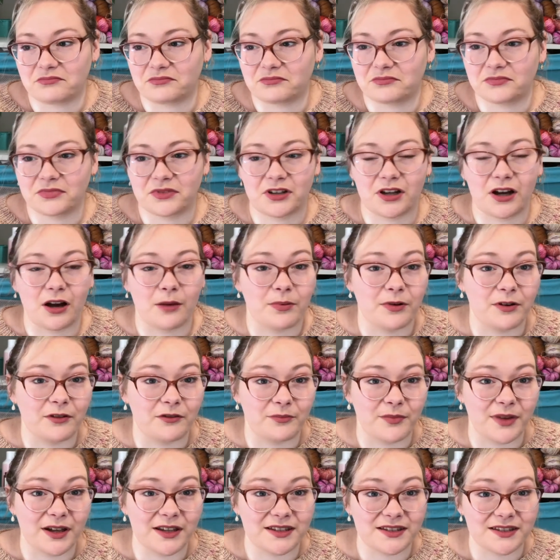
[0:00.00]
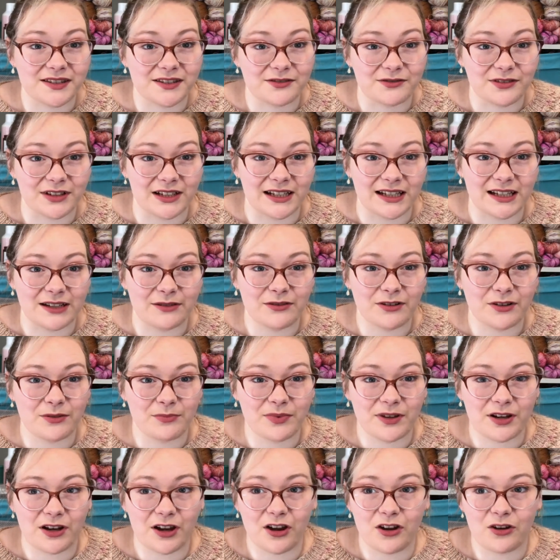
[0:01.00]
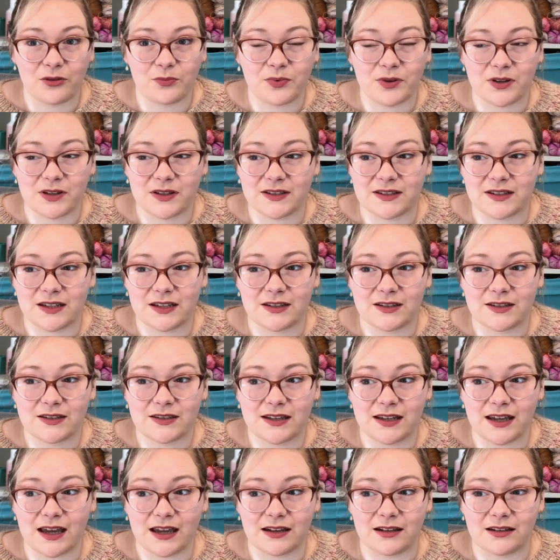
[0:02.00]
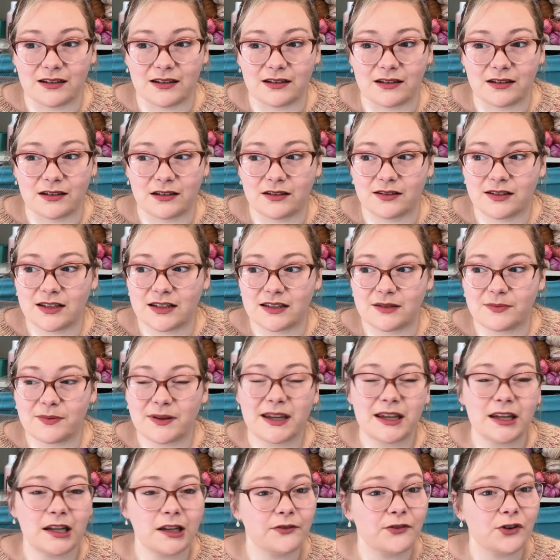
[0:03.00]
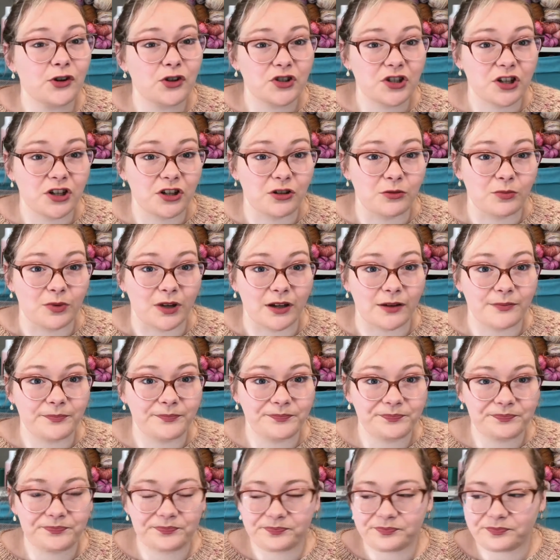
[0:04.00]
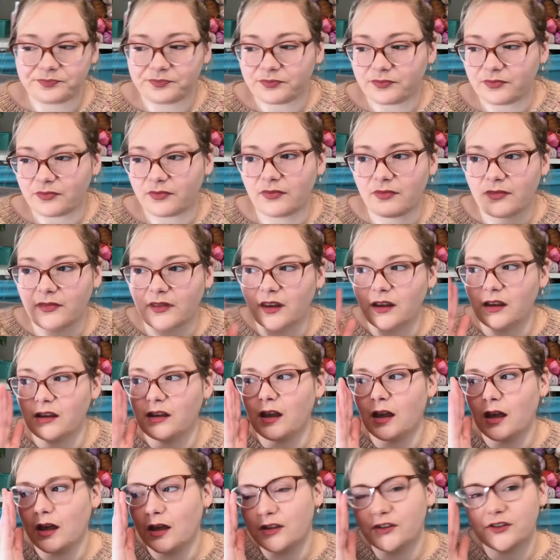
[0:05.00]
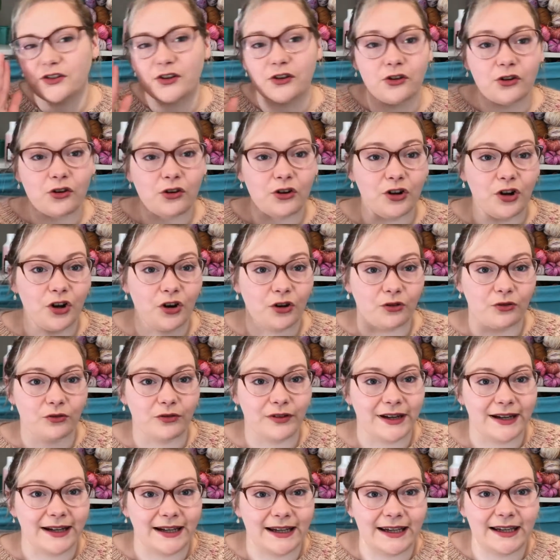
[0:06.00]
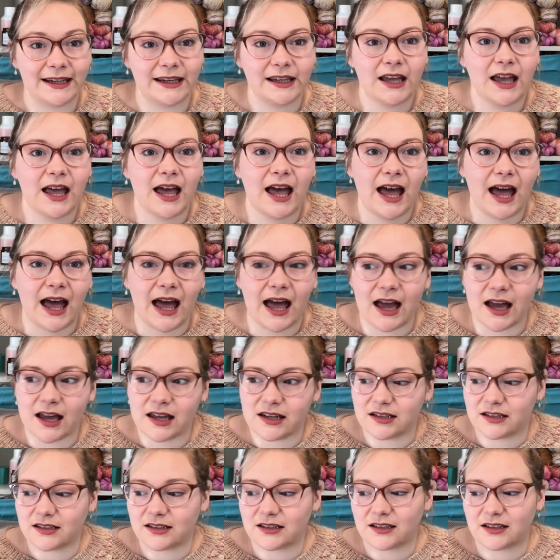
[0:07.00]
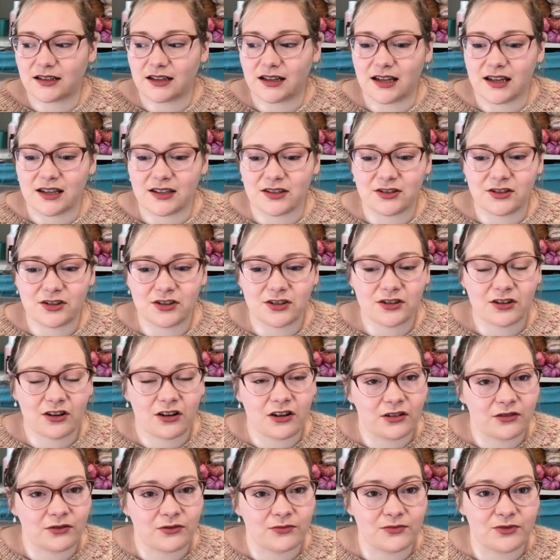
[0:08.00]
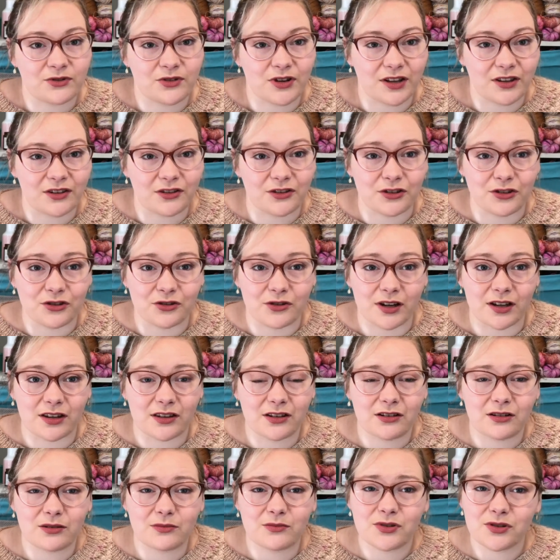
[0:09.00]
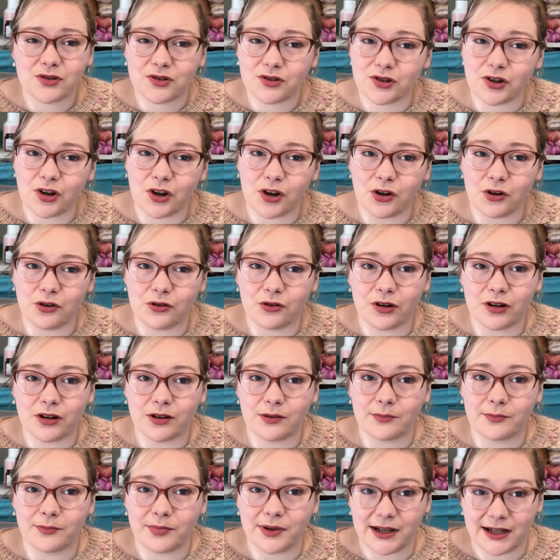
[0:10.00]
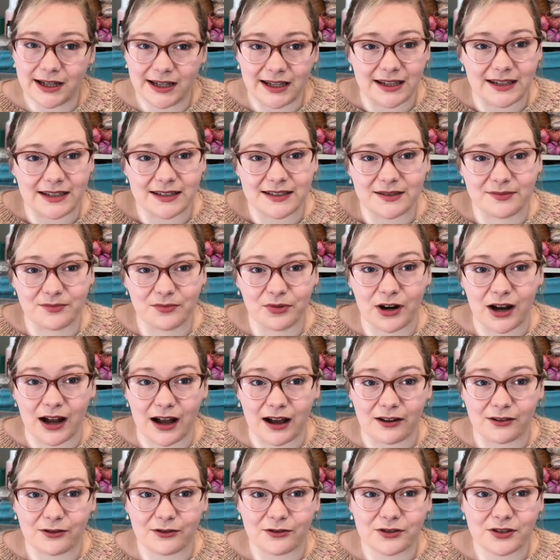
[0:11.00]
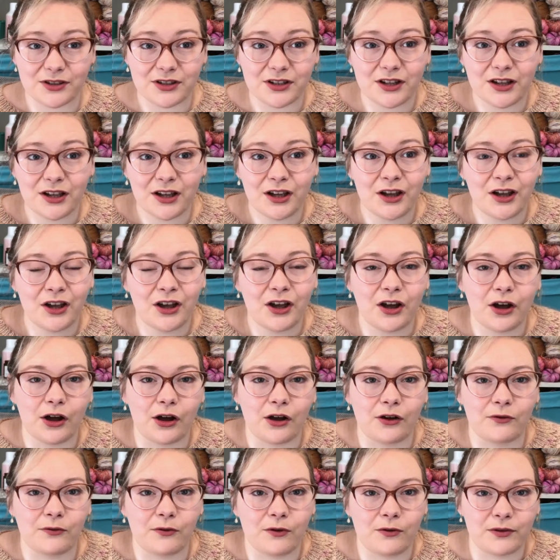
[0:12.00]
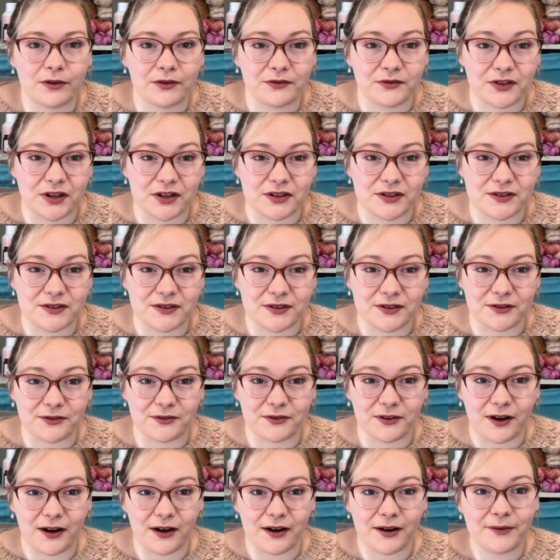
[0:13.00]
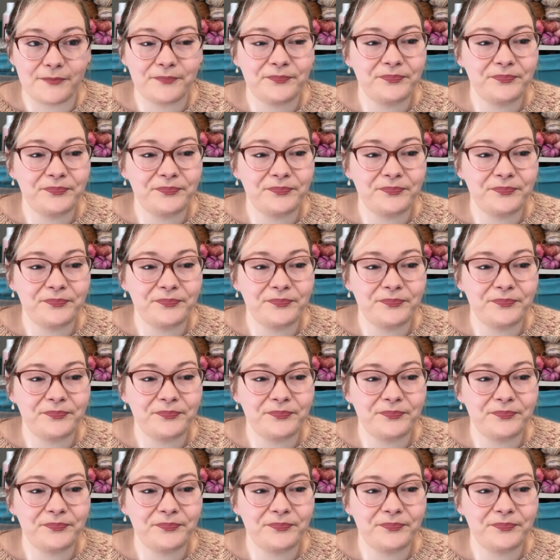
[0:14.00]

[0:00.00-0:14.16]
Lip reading: couple of months really. We've been open since the beginning of October, so not long really, and it's just going from strength to strength, and I'm so pleased and proud of what we've done so far.